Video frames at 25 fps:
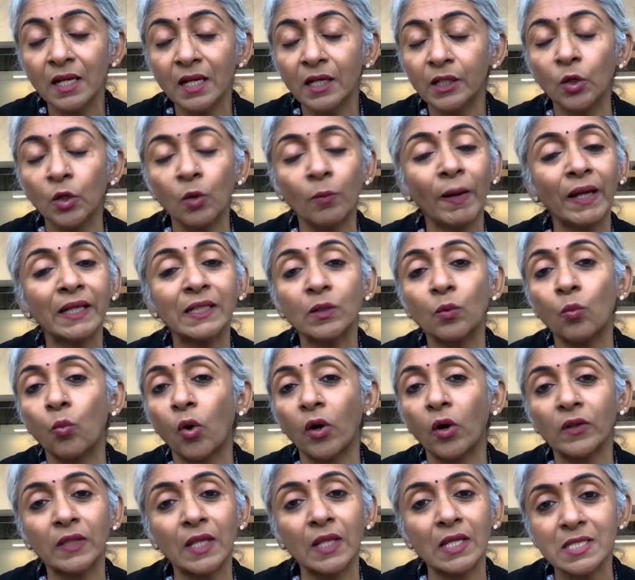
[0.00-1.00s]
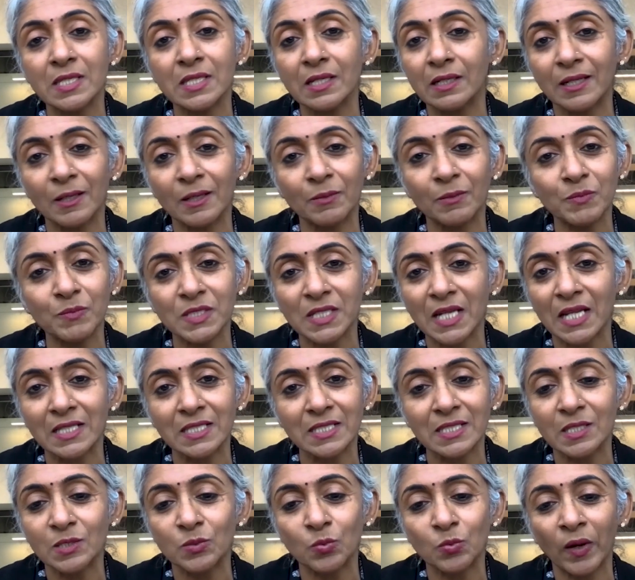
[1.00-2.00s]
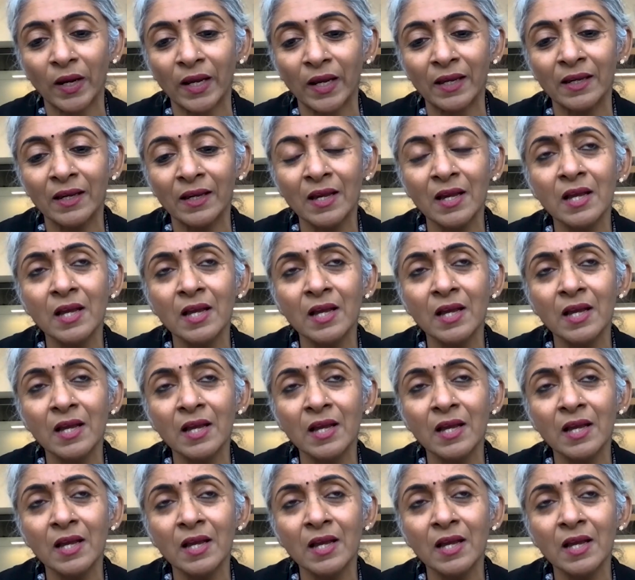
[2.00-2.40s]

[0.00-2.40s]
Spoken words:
no matter what their circumstances were.